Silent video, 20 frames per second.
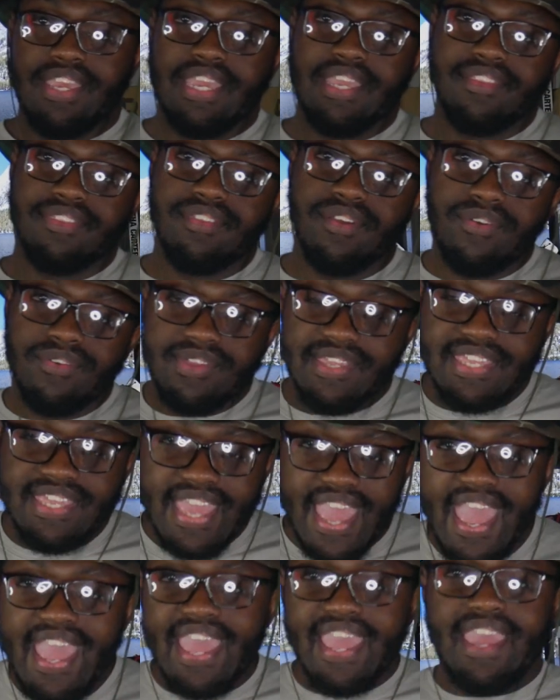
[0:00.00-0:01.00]
It's
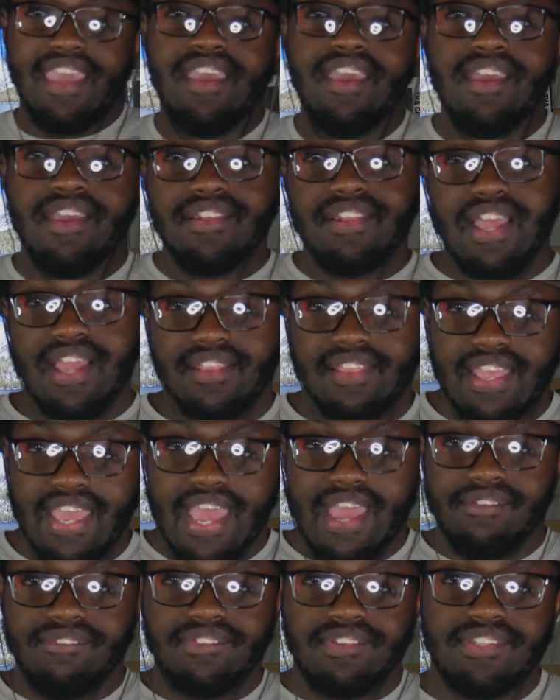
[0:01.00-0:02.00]
okay not to
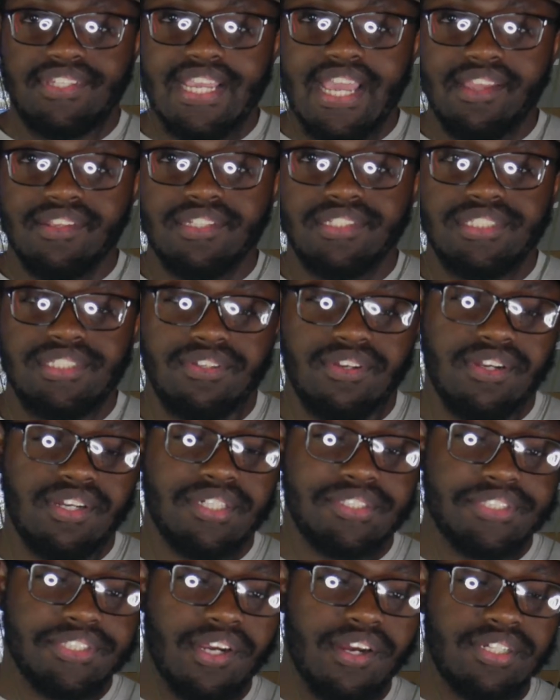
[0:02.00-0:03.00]
have a Challenger
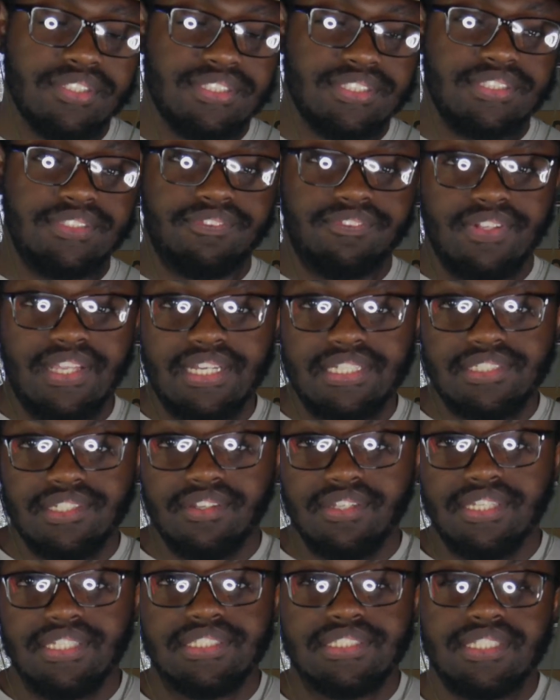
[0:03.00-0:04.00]
or a Charger to flex
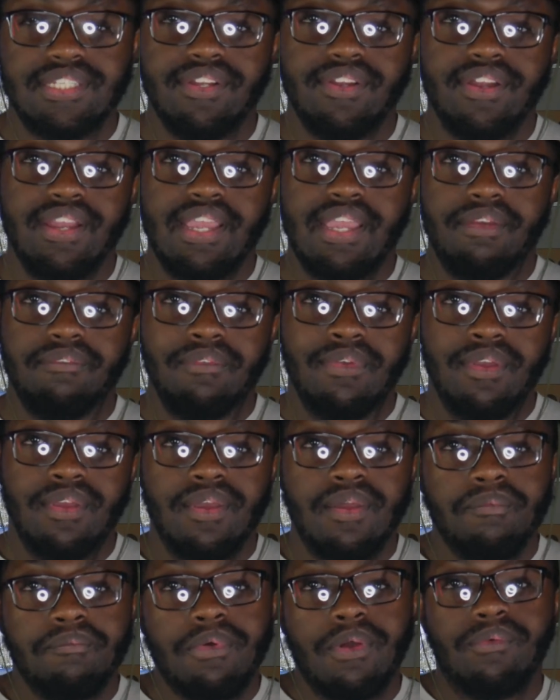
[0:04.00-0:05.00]
on Instagram.
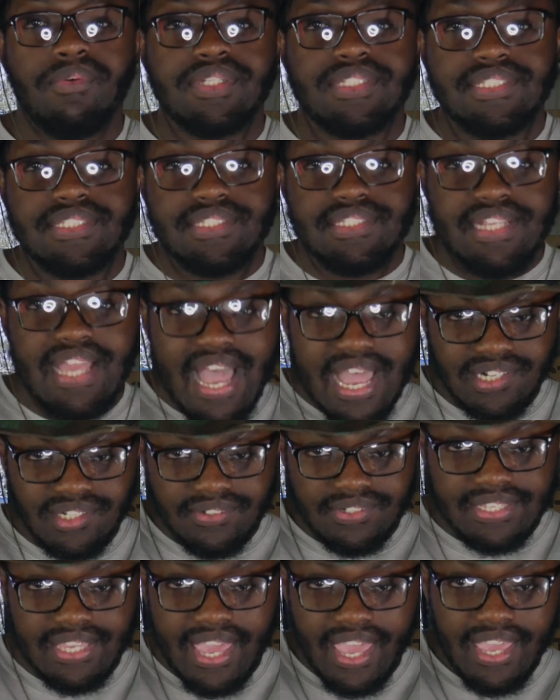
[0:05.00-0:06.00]
But what's not
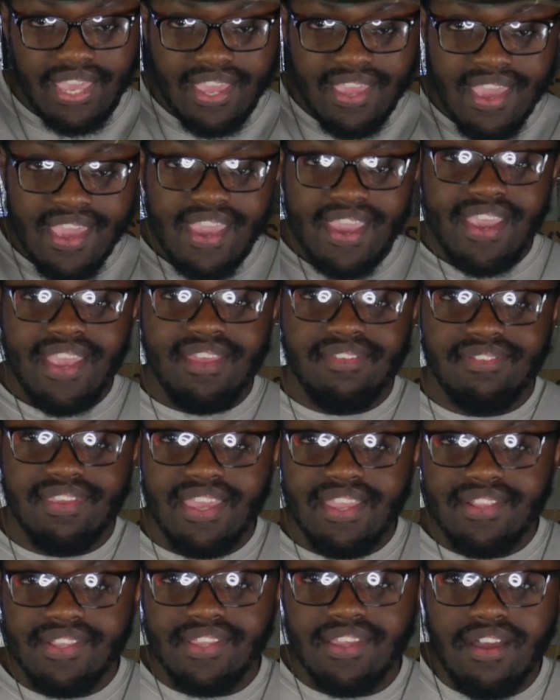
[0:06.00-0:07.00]
okay is
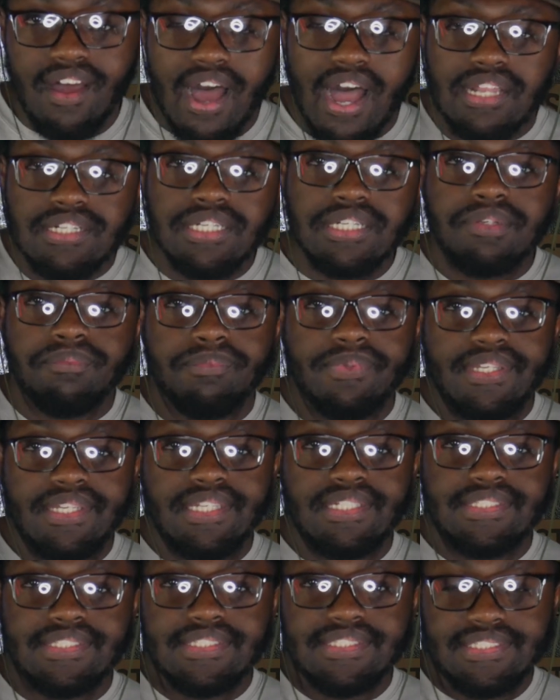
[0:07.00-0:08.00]
getting caught up
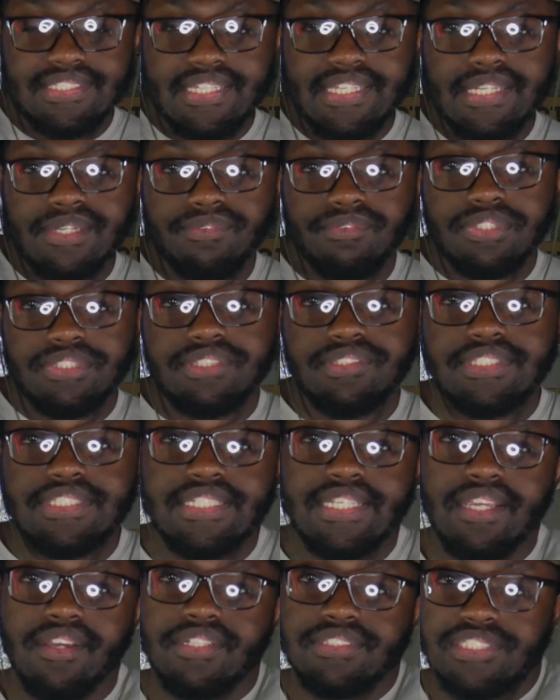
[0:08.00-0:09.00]
into seeing what you
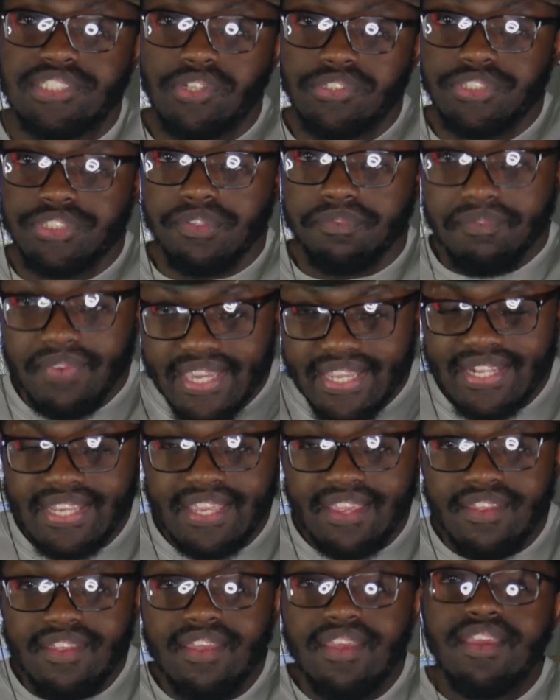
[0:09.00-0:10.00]
see on social
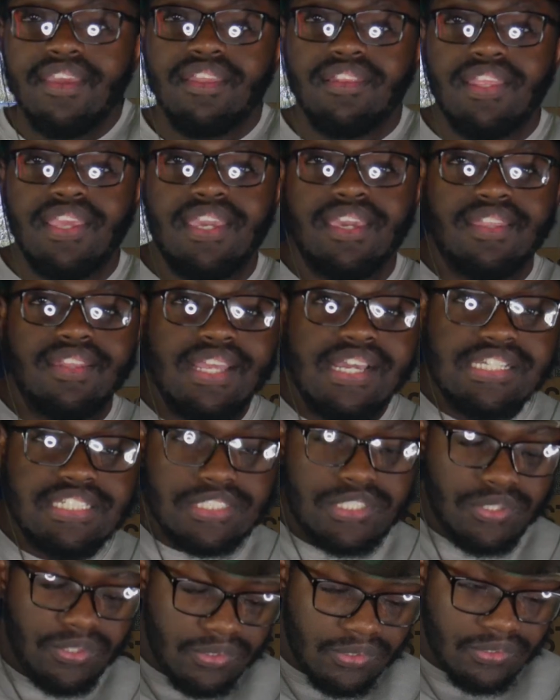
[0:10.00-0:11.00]
media, thinking
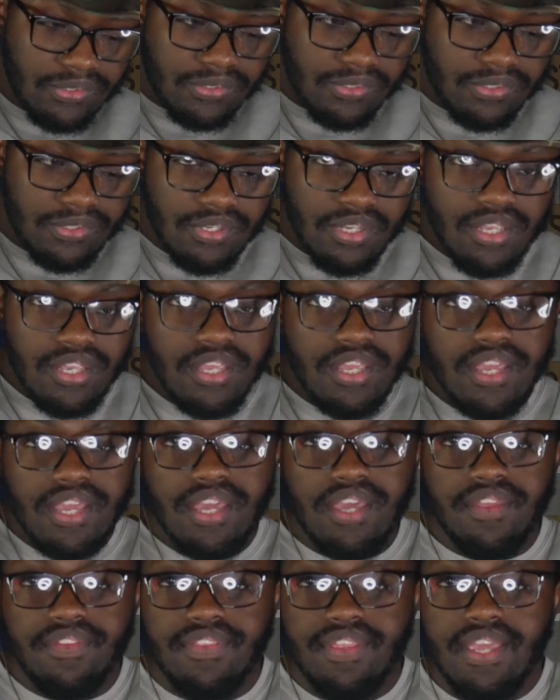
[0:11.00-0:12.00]
that's cool,
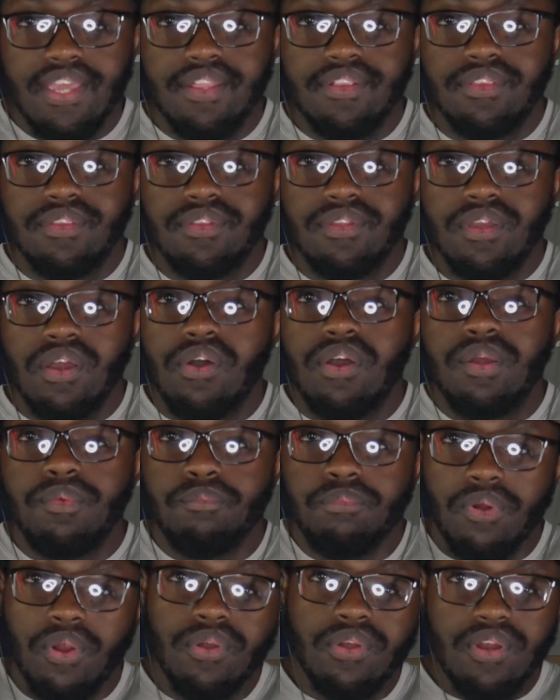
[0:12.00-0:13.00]
and then
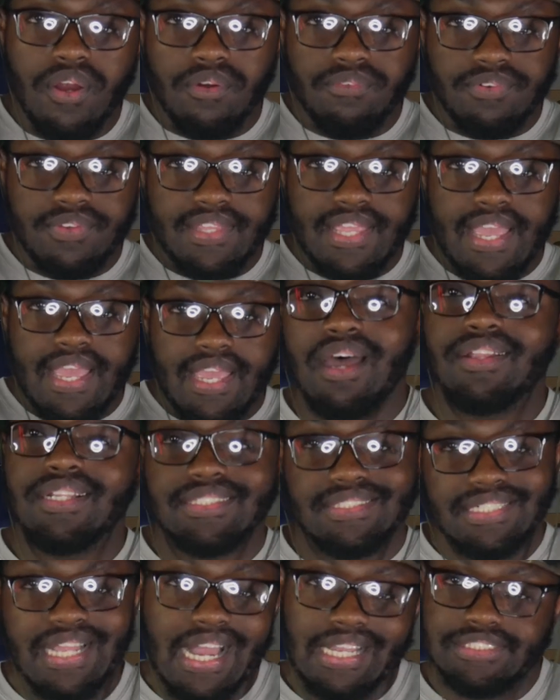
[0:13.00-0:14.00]
going broke over that.
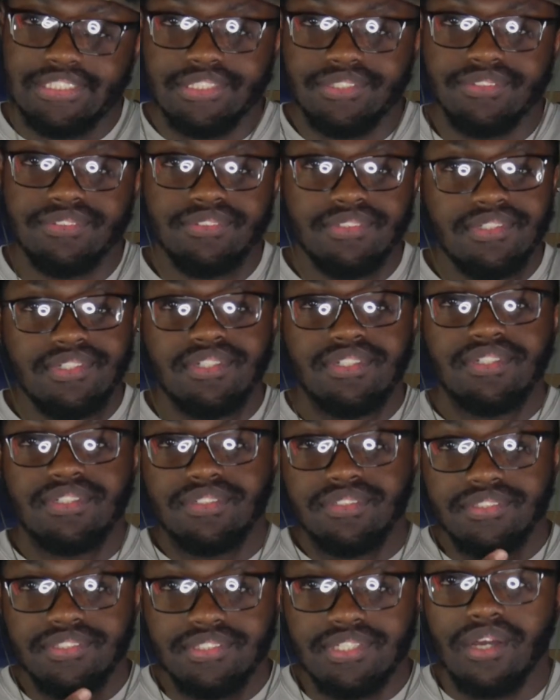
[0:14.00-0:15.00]
It's not you.
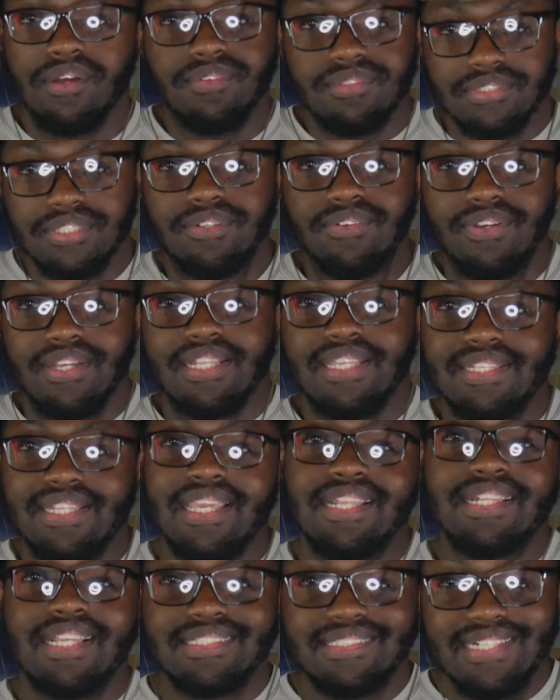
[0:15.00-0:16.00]
Don't do anything that's